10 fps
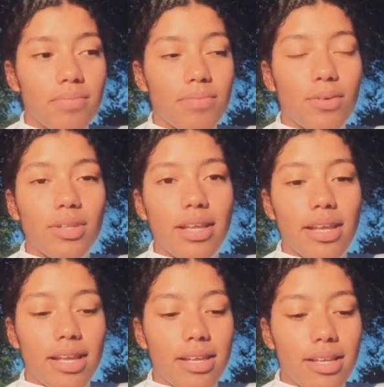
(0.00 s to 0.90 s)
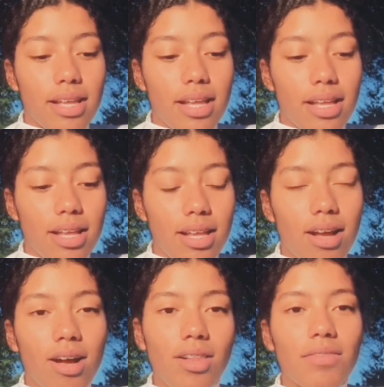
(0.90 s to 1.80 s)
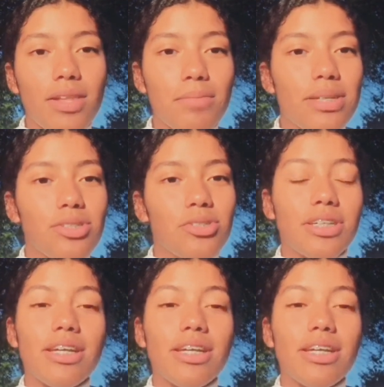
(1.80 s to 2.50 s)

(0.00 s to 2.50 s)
for like all of elementary.